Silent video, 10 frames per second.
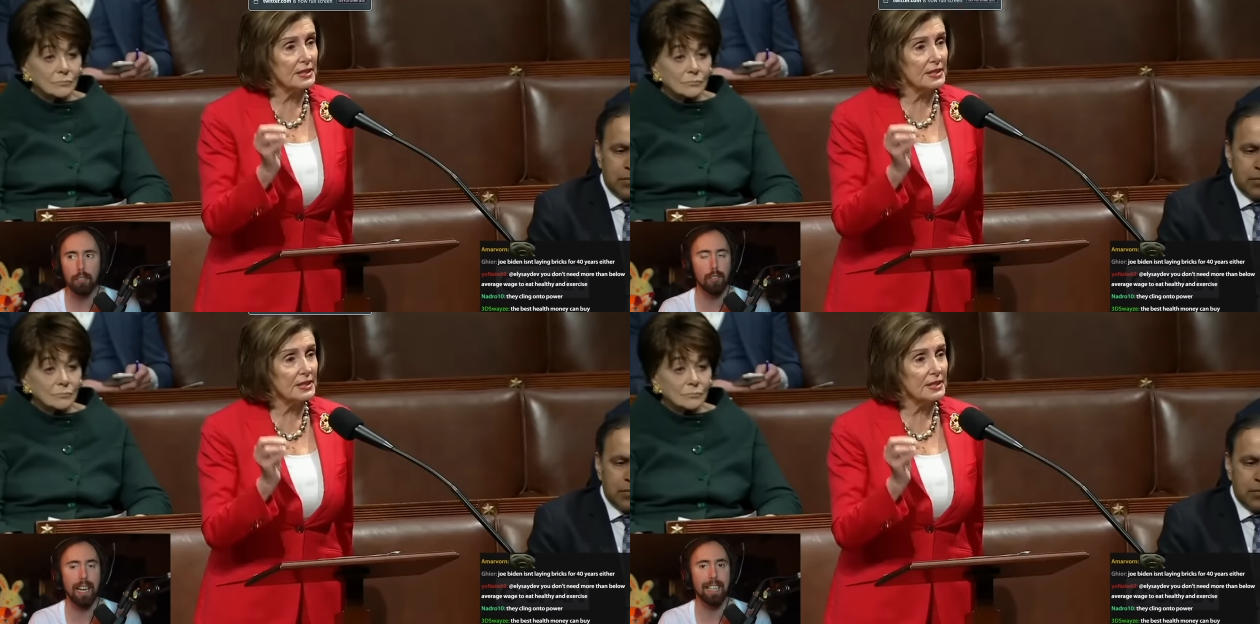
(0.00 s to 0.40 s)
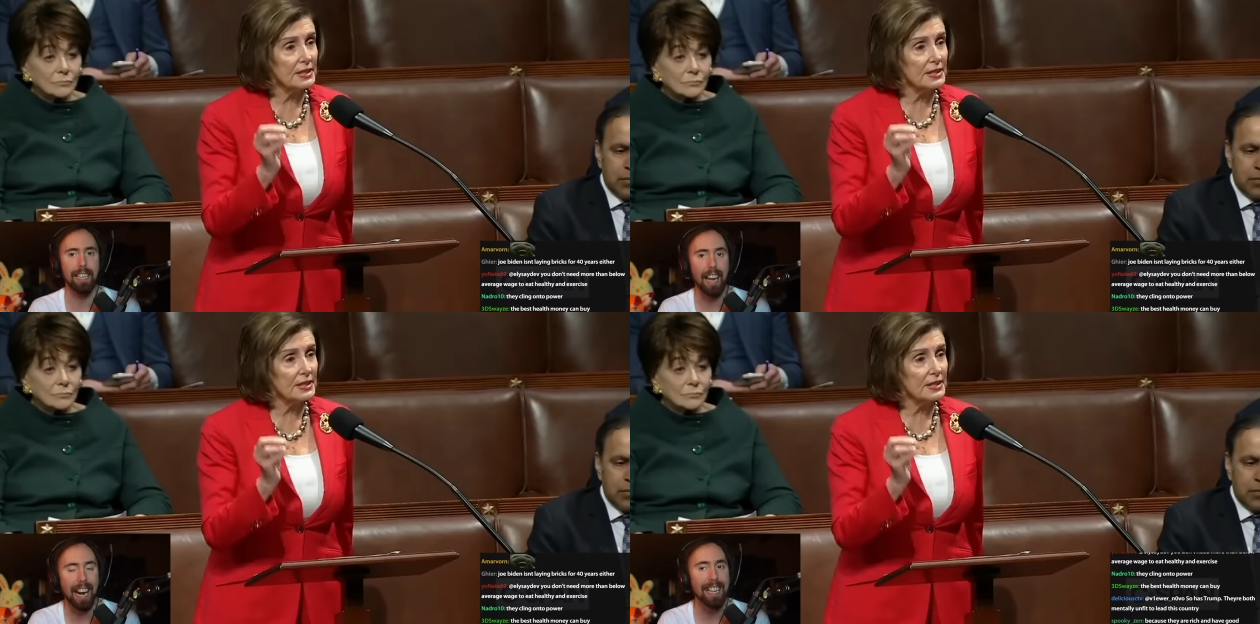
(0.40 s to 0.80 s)
Speaker 1: is, like,
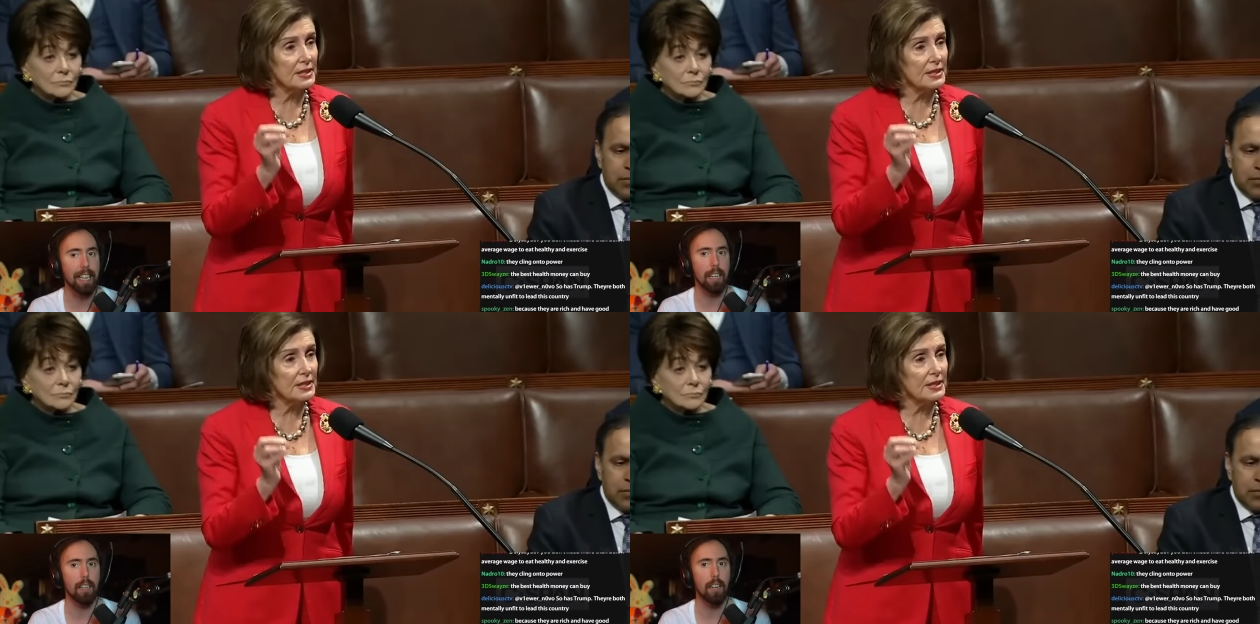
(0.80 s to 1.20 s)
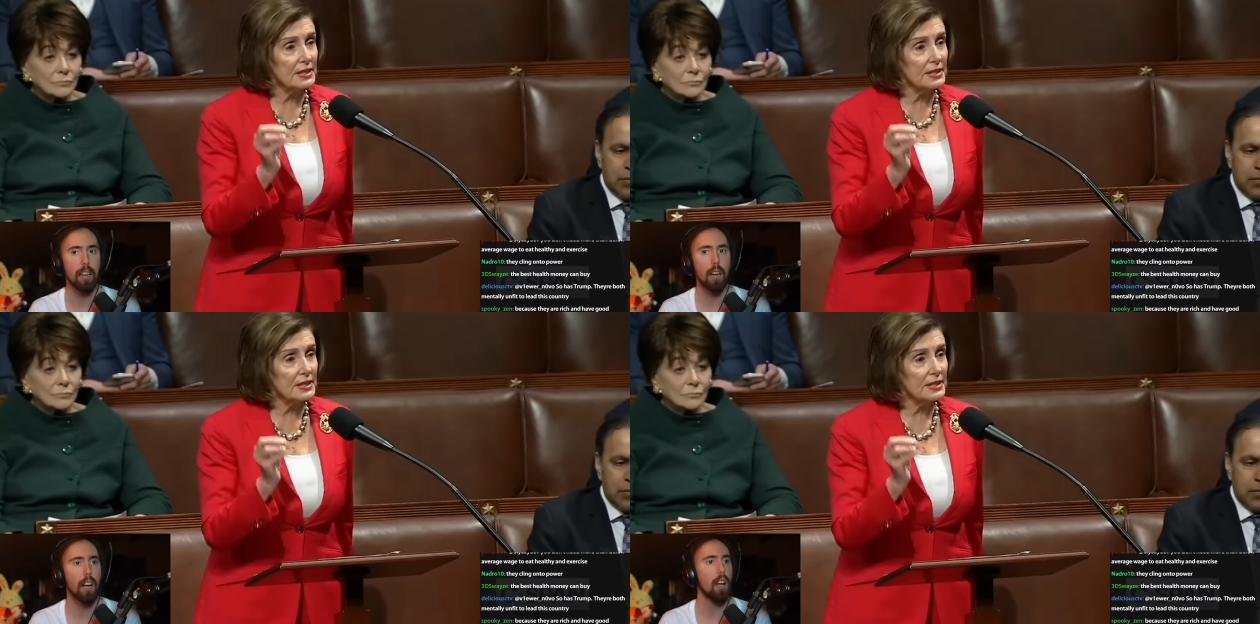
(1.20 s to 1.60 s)
ninety.
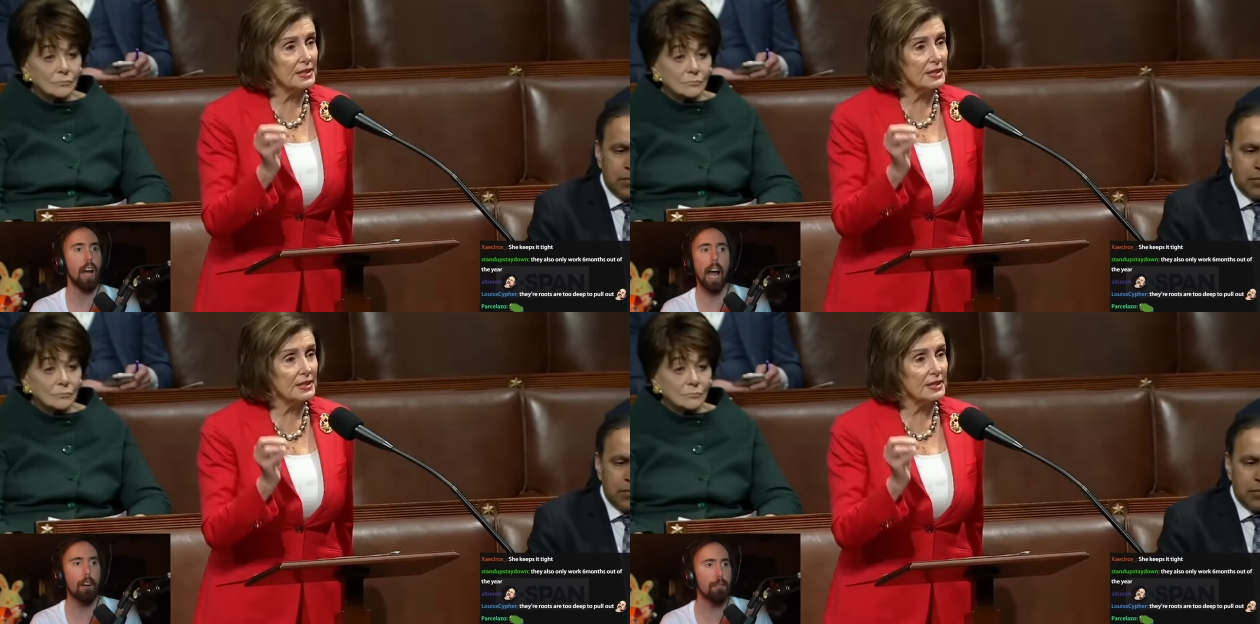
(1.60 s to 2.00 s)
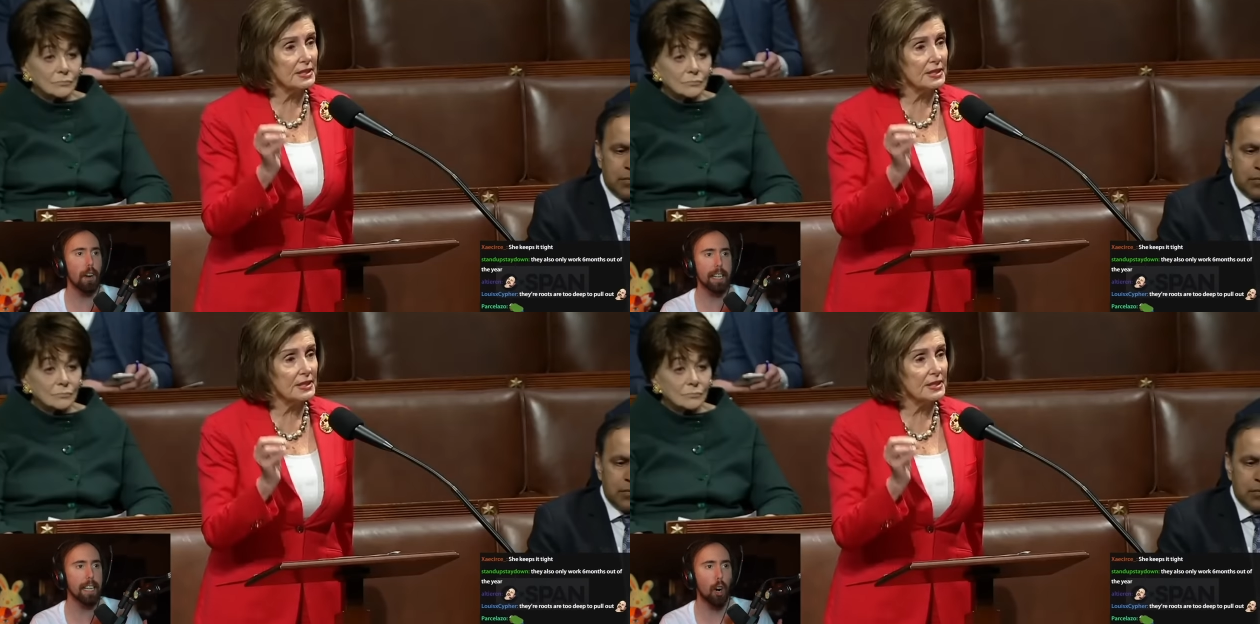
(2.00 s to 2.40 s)
How
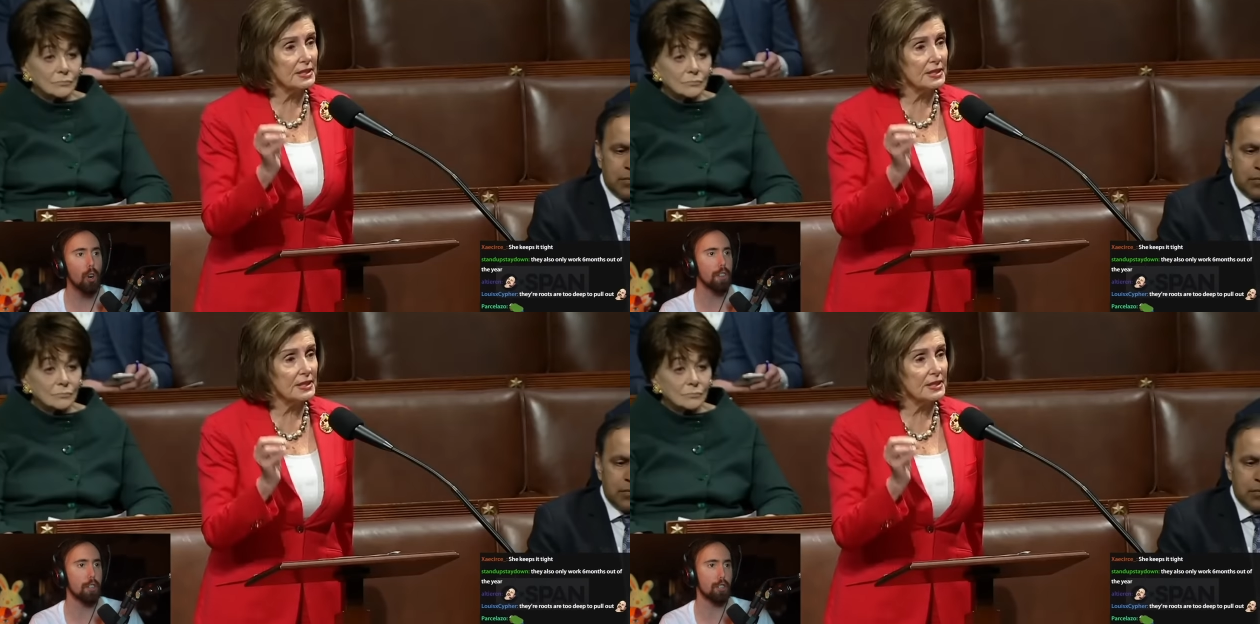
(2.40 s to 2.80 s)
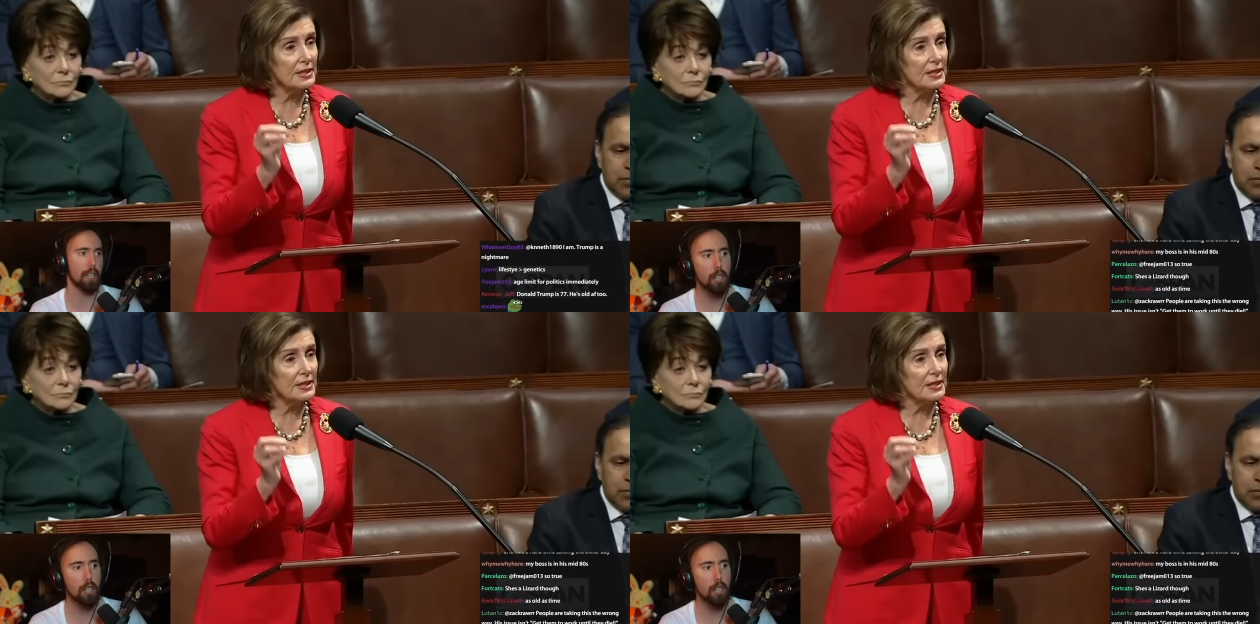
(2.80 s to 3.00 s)
fucking old is she?